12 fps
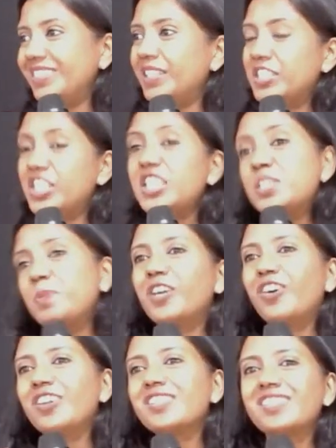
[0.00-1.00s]
just
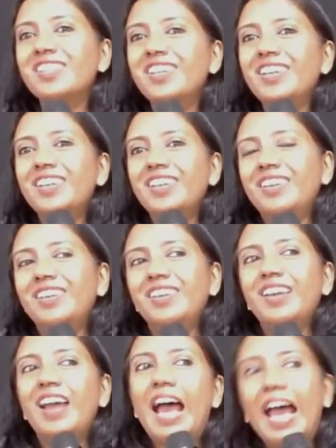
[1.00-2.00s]
because
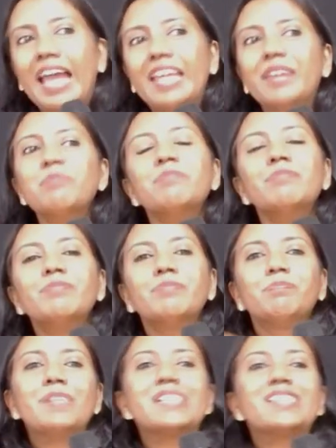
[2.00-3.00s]
i am
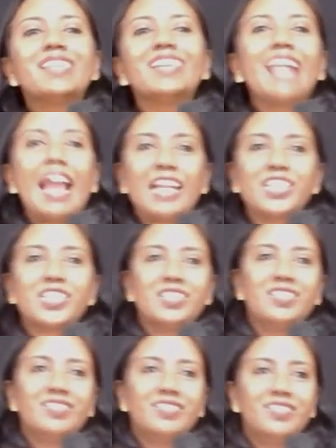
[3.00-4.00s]
missing in
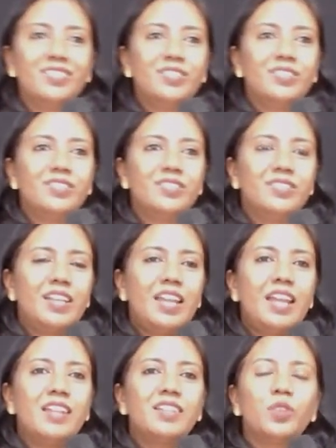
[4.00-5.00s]
action
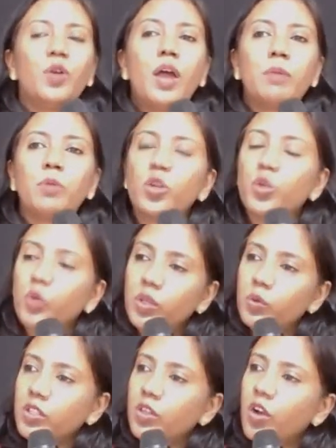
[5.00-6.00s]
and you know i'm not doing
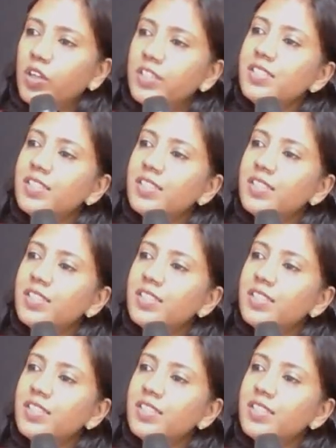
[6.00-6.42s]
what god is